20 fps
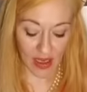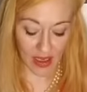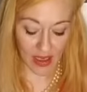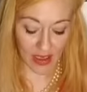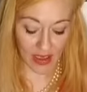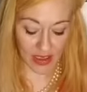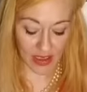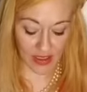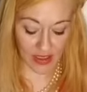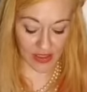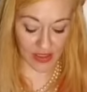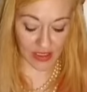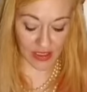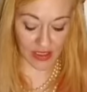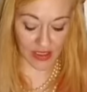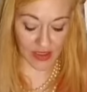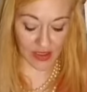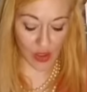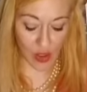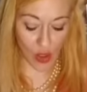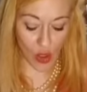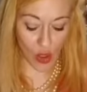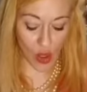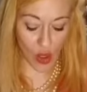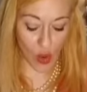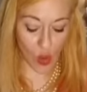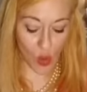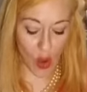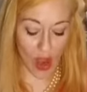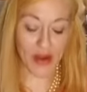is
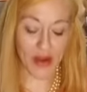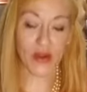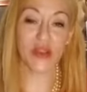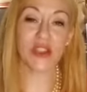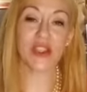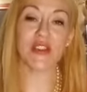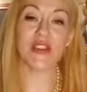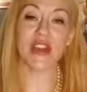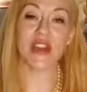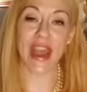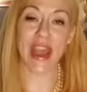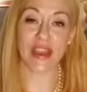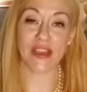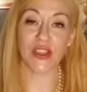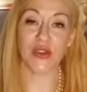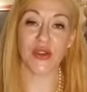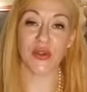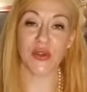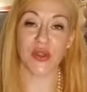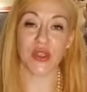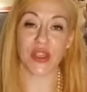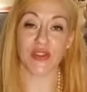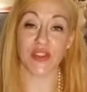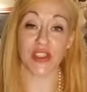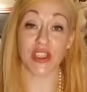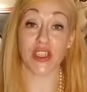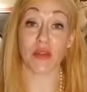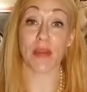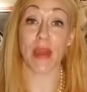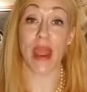why do statues have such
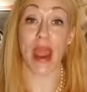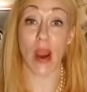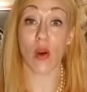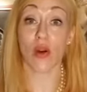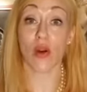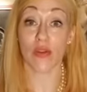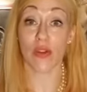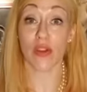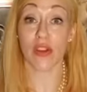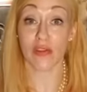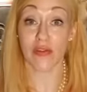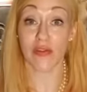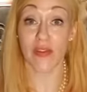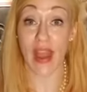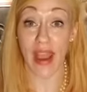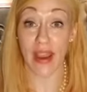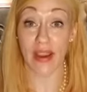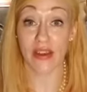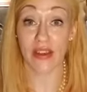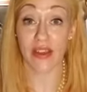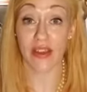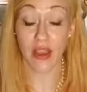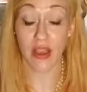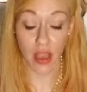a powerful effect?